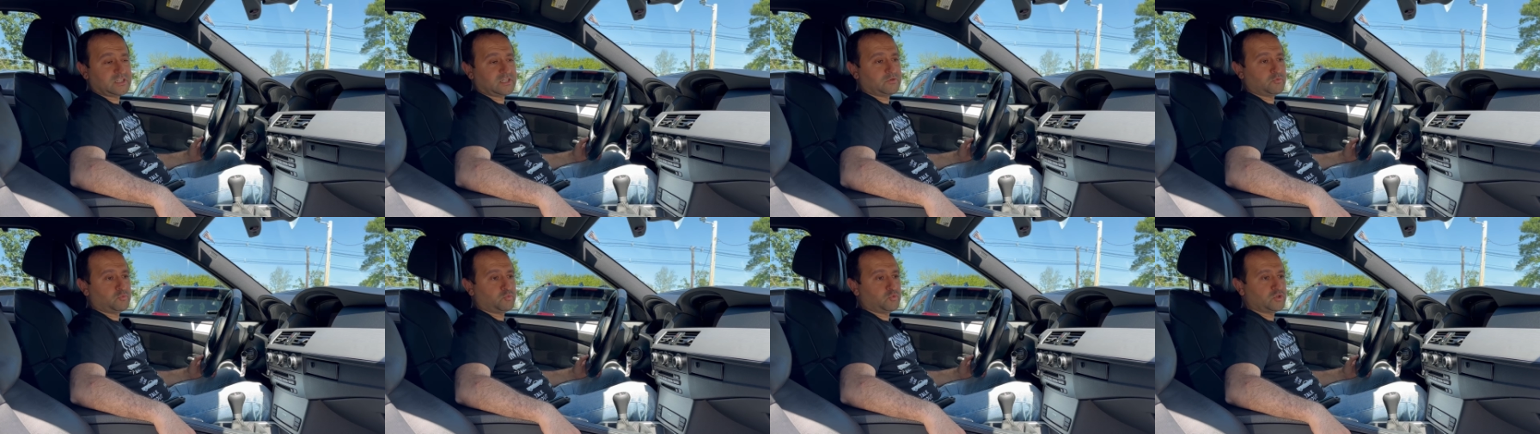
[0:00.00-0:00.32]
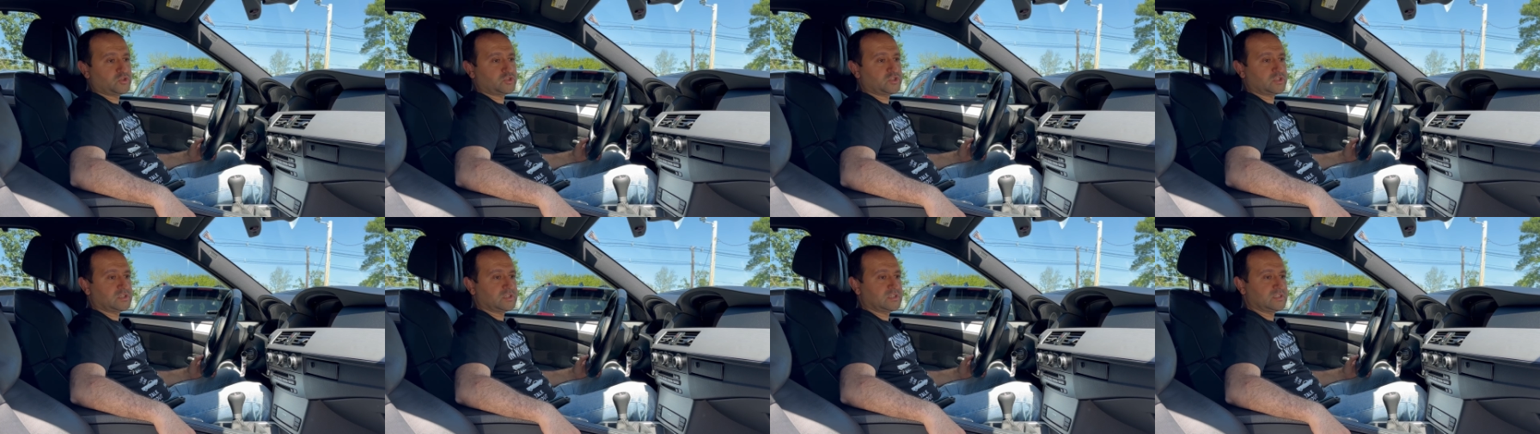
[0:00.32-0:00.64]
in
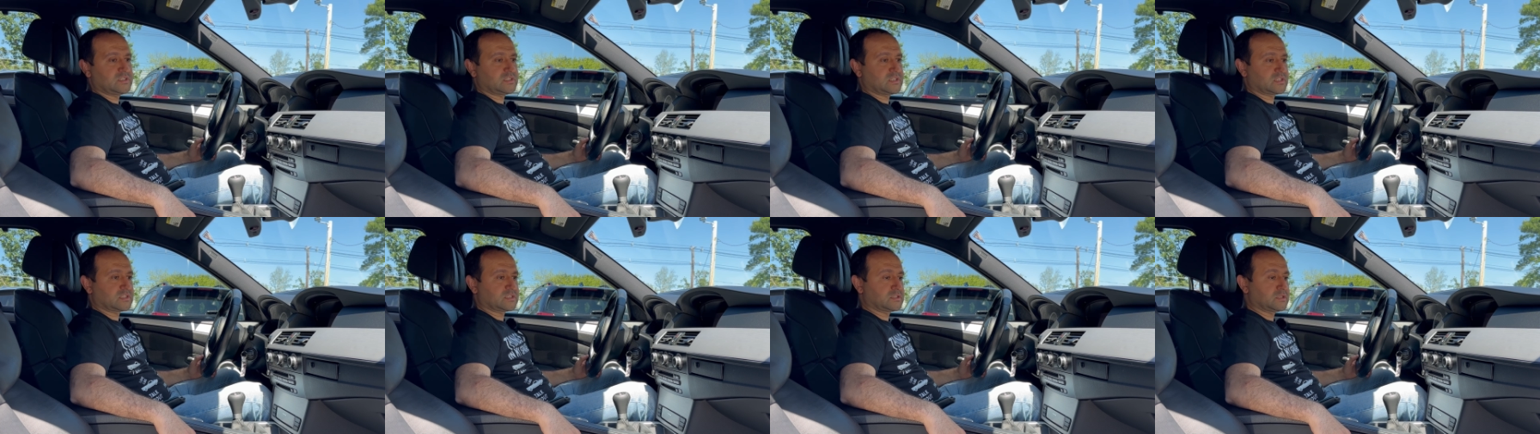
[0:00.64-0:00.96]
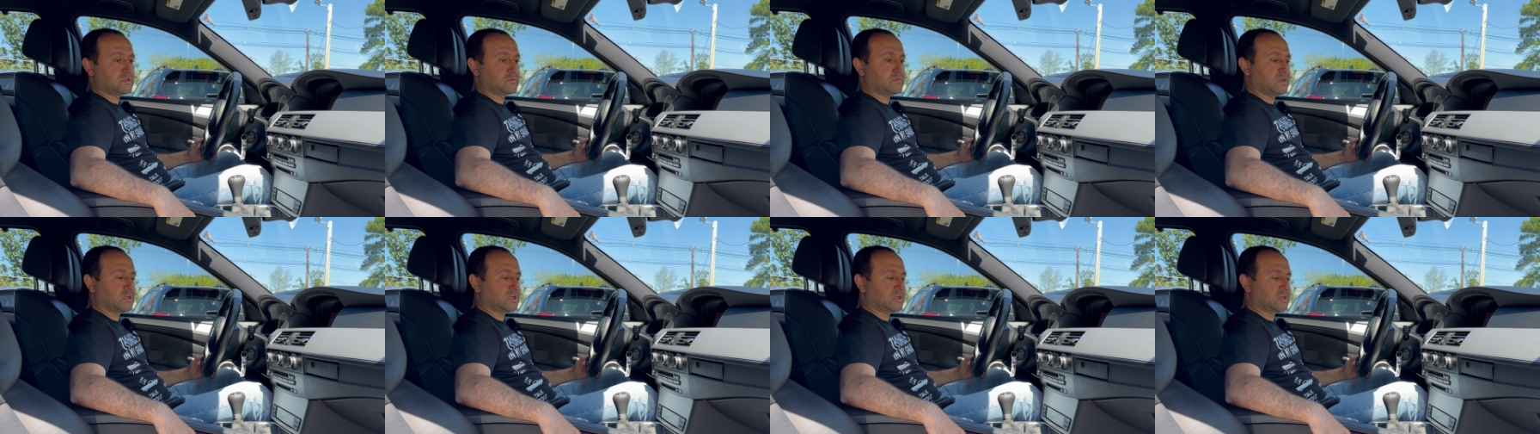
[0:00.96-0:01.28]
which
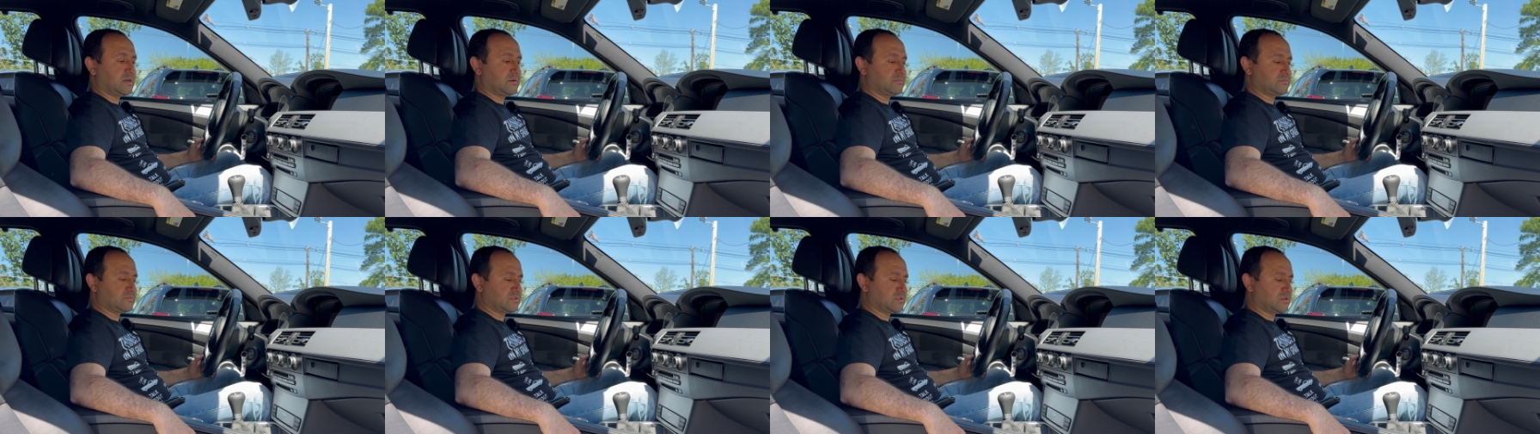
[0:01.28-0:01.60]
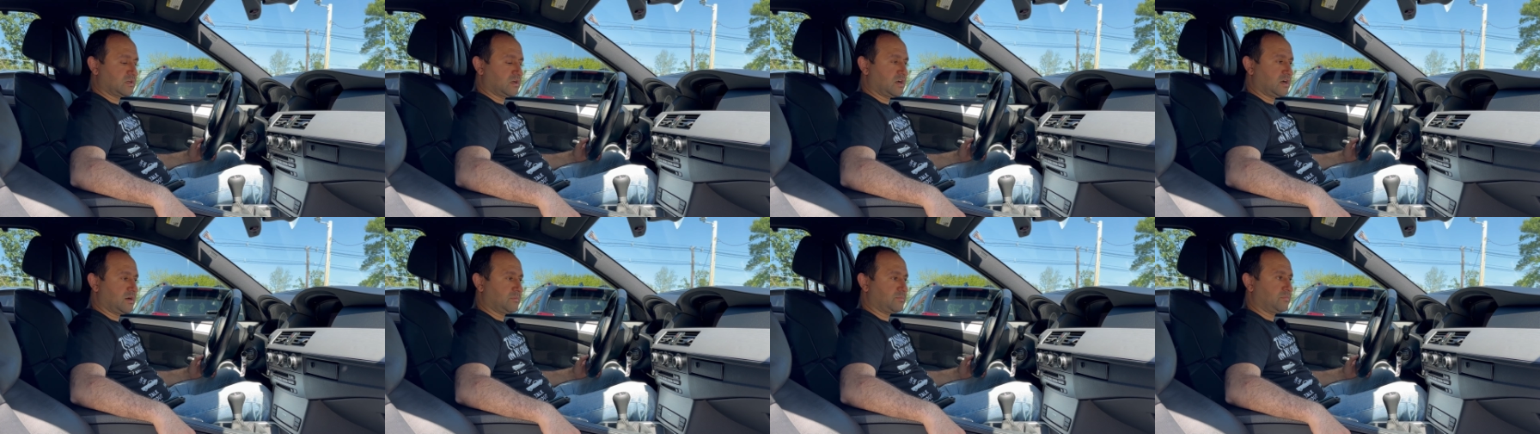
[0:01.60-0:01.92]
E63 comes
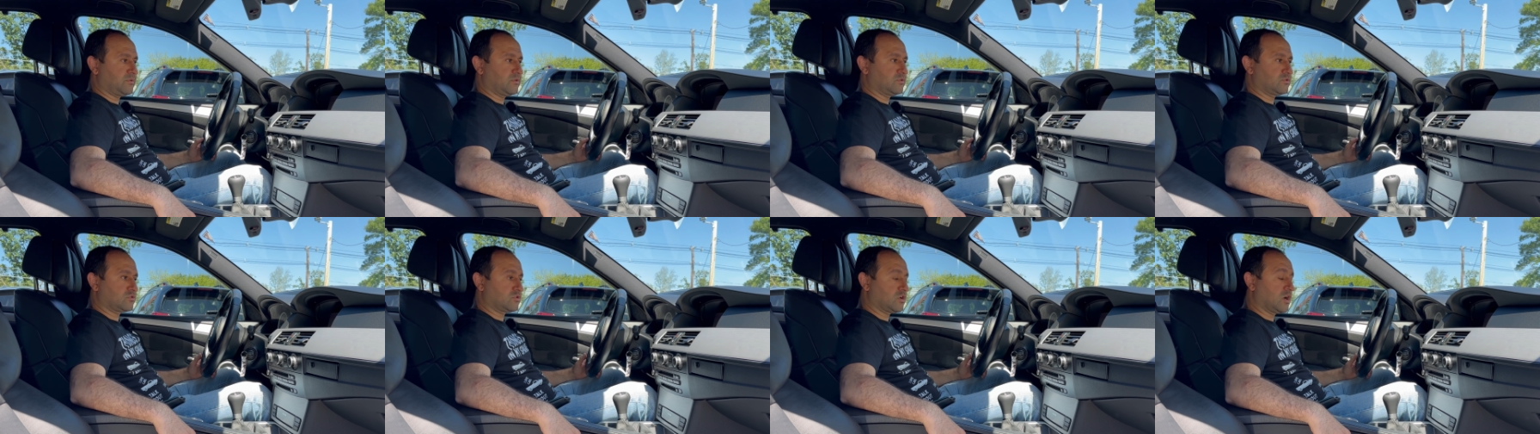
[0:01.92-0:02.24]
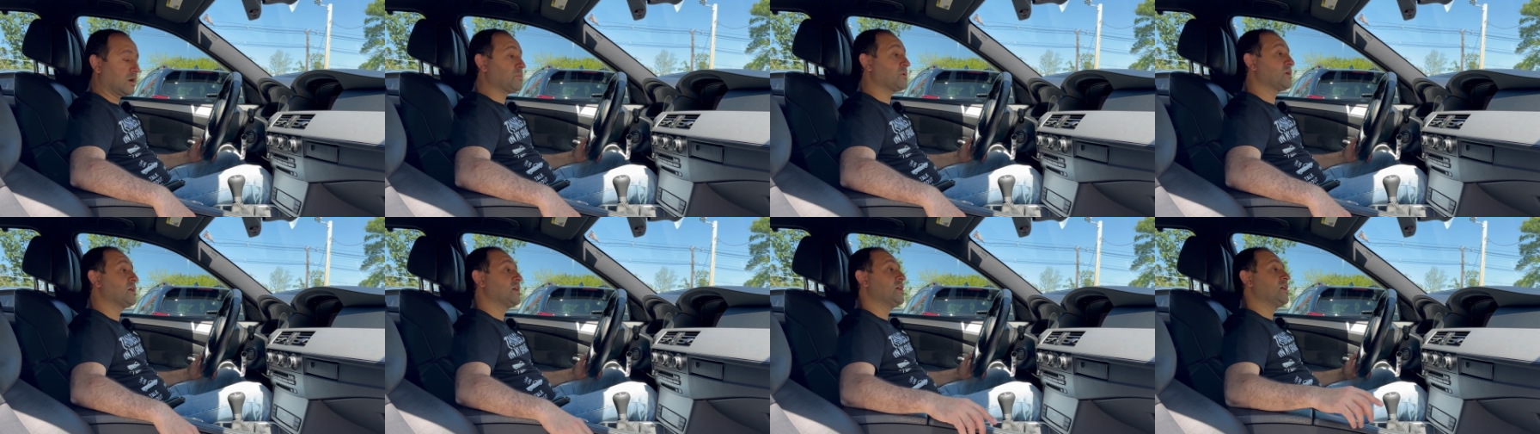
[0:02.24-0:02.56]
up on
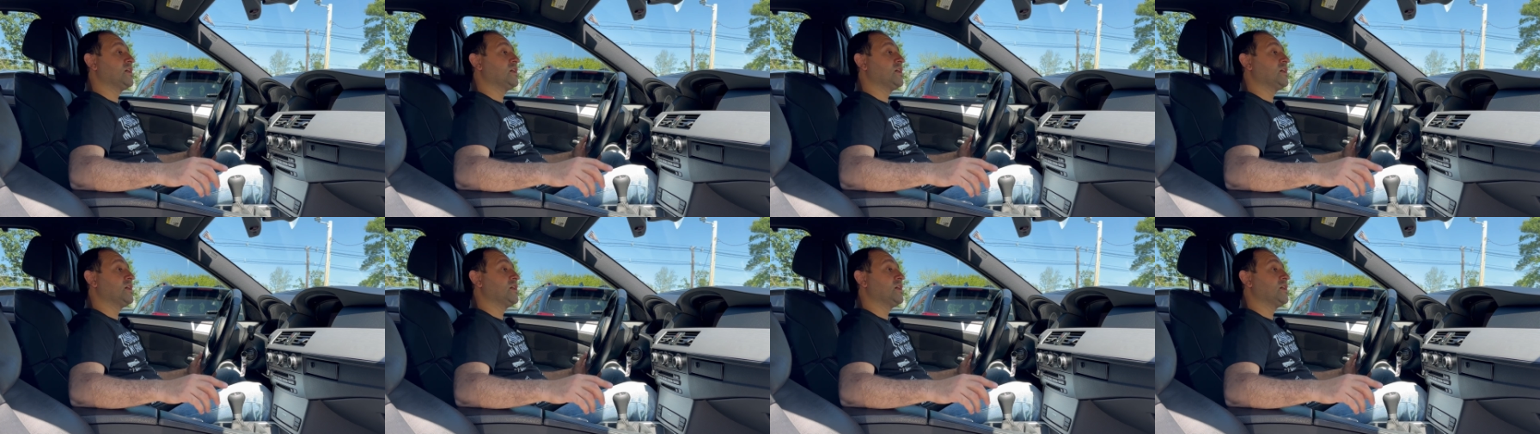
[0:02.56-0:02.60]
top.